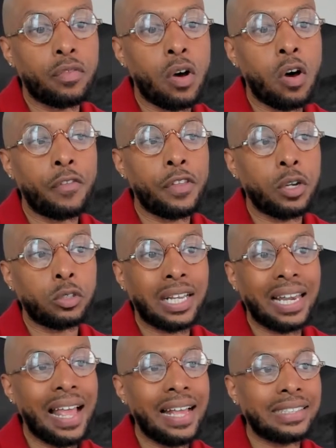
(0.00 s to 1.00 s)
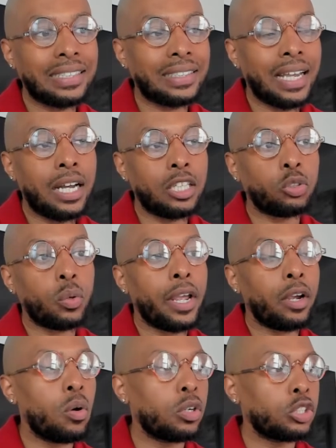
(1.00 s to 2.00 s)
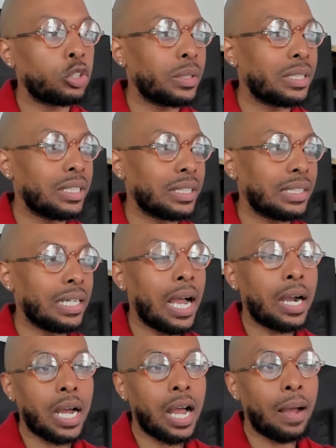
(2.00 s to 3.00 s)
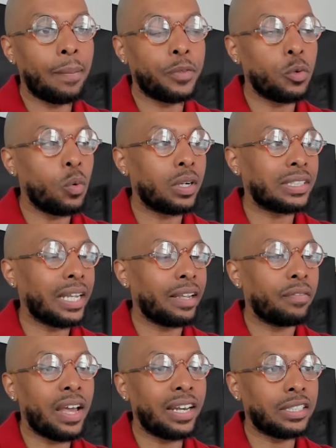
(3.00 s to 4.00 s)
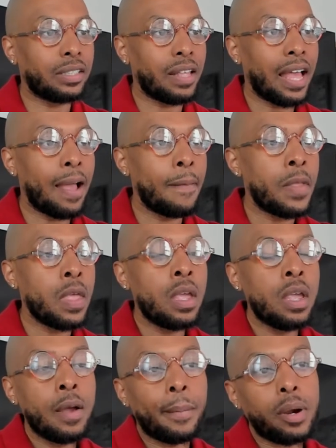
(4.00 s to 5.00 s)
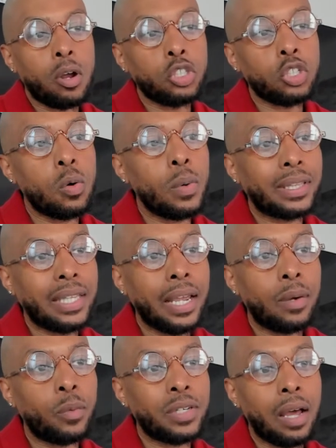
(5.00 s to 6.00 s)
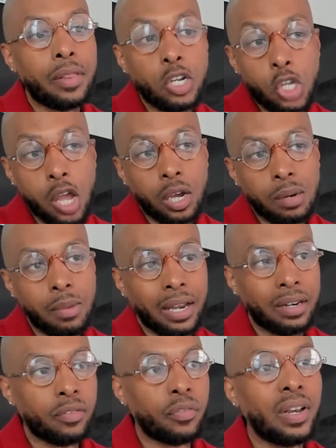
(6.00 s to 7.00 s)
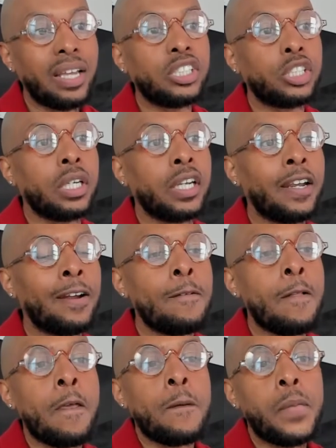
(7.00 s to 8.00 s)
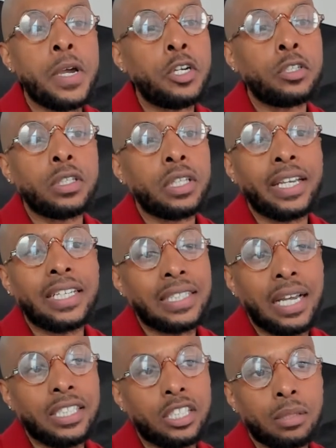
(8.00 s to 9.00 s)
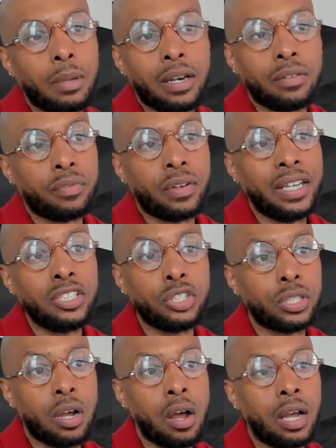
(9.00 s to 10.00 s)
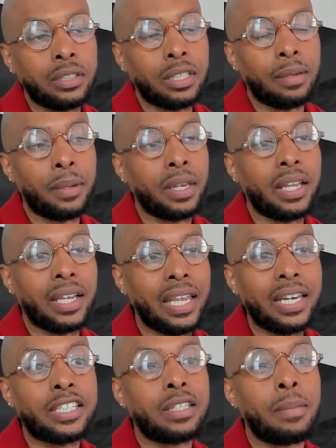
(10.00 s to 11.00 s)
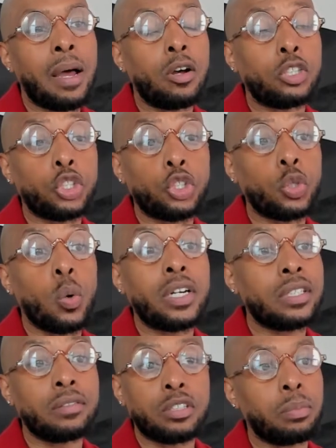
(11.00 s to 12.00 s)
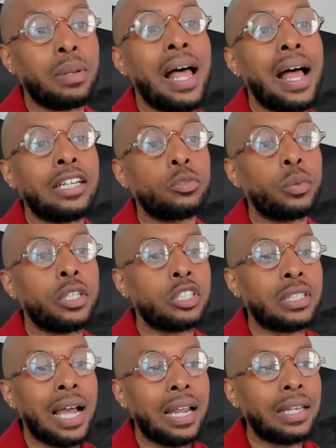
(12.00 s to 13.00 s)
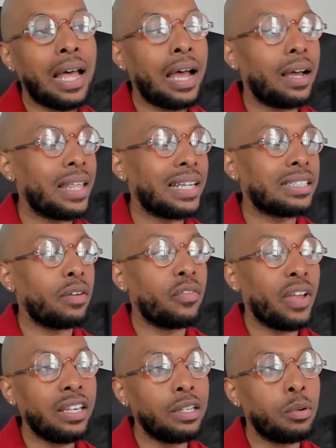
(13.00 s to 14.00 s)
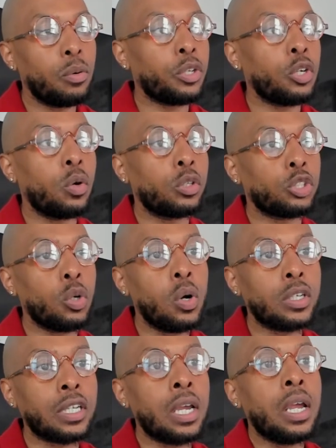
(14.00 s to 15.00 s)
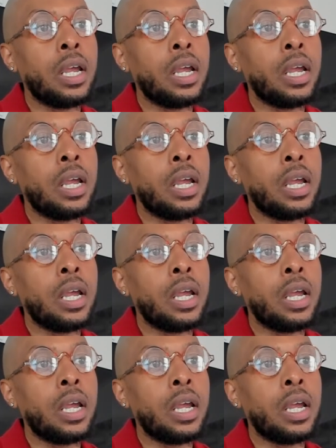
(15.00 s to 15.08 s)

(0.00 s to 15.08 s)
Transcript: involved in those classes at HustleHeadquarters360.com. You want to take advantage of that. But also they're talking about inflation here. But here's the thing. It's not just about inflation costs. I mean, again, it's about shortage of supplies when there's not a lot that's available when you go in stores.